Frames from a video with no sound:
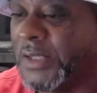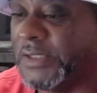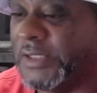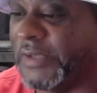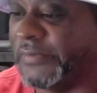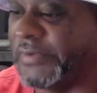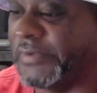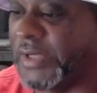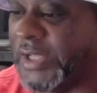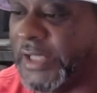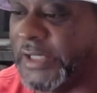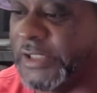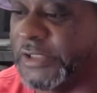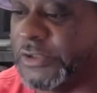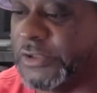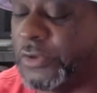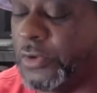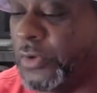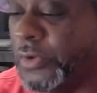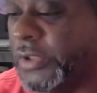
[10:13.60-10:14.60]
Devin Haney's
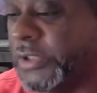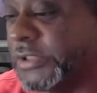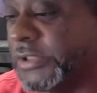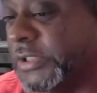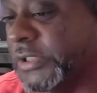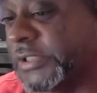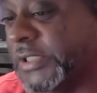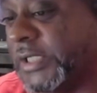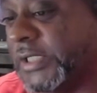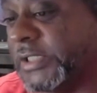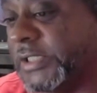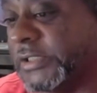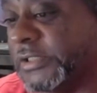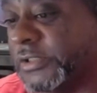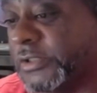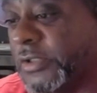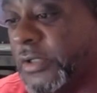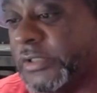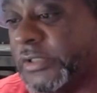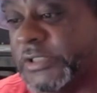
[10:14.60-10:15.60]
goal, it looks like, is to
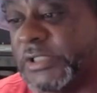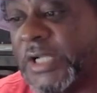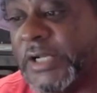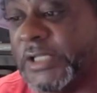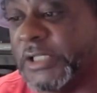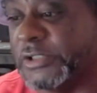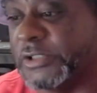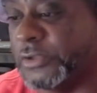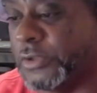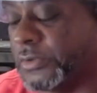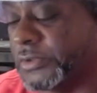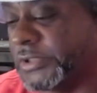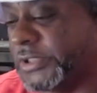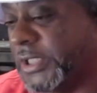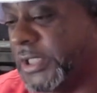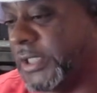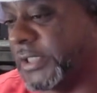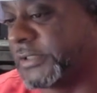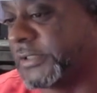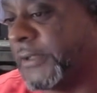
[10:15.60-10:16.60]
start signing his own
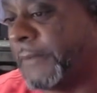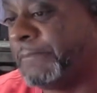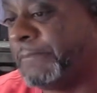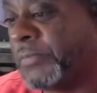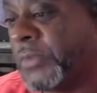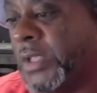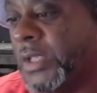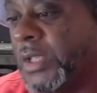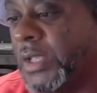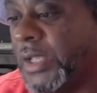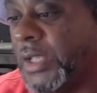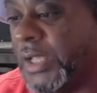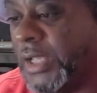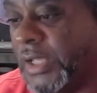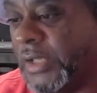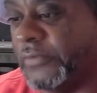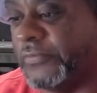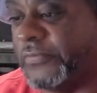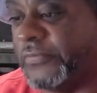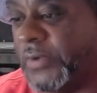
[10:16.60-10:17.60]
checks
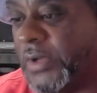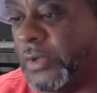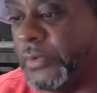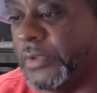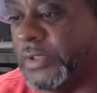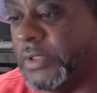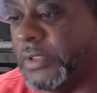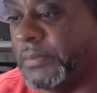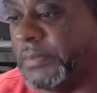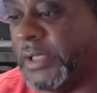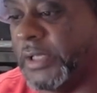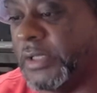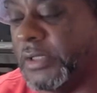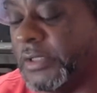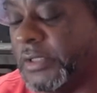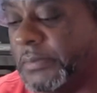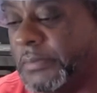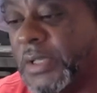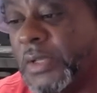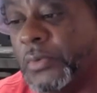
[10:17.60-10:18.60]
and following the, May,
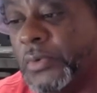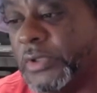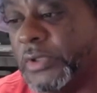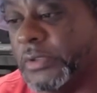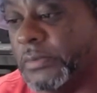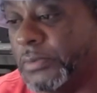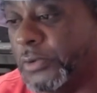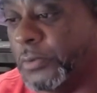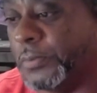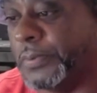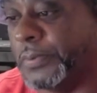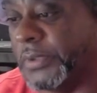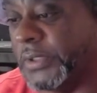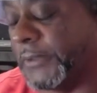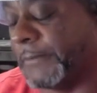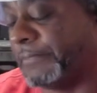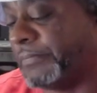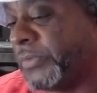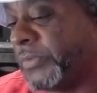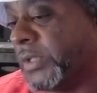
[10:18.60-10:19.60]
the Mayweather blueprint.
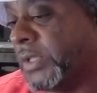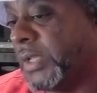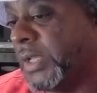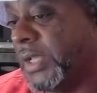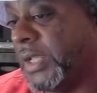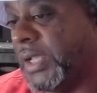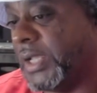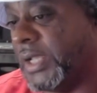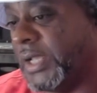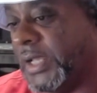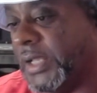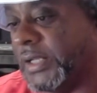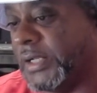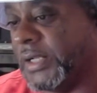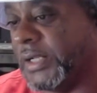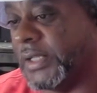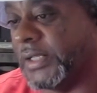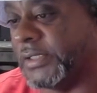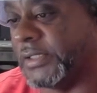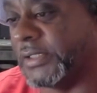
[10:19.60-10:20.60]

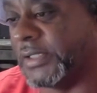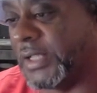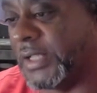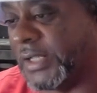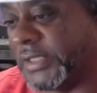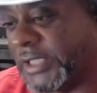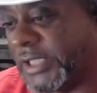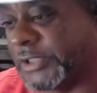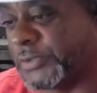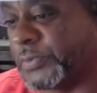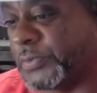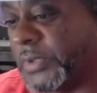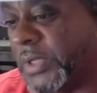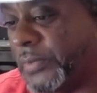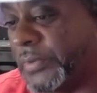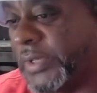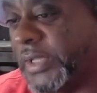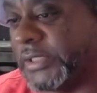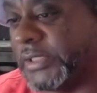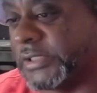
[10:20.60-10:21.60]
And that's what I
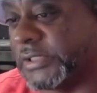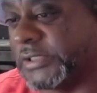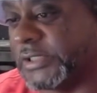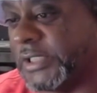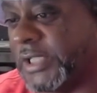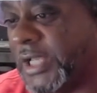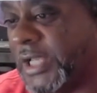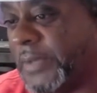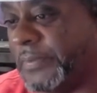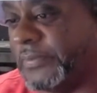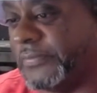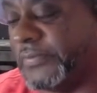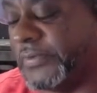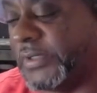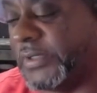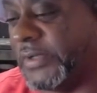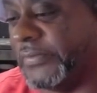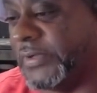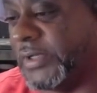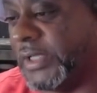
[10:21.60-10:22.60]
would like to see happen for
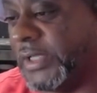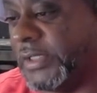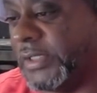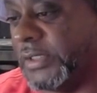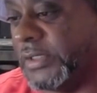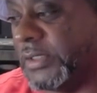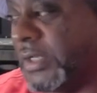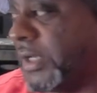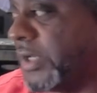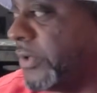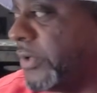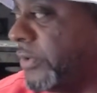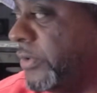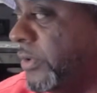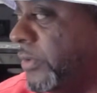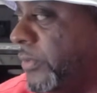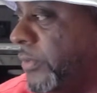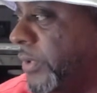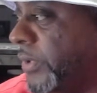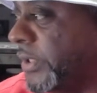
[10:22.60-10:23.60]
Devin Haney. Now, I don't know
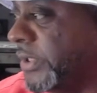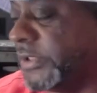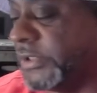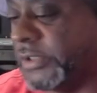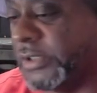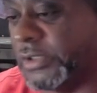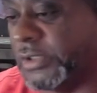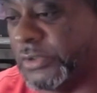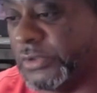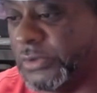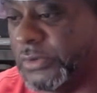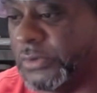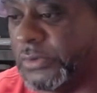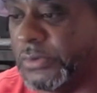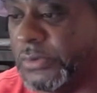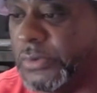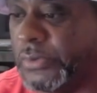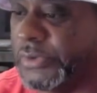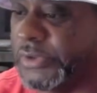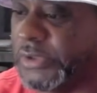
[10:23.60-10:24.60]
what he's going to do,
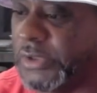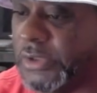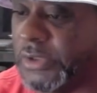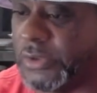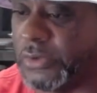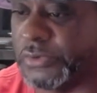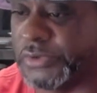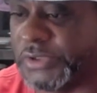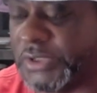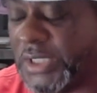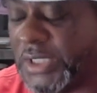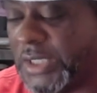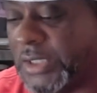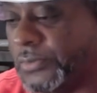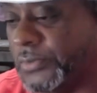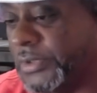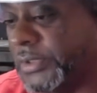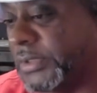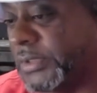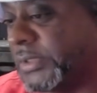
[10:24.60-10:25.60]
who he's going to go
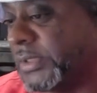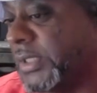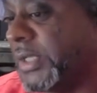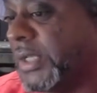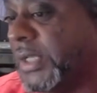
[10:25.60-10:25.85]
sign with.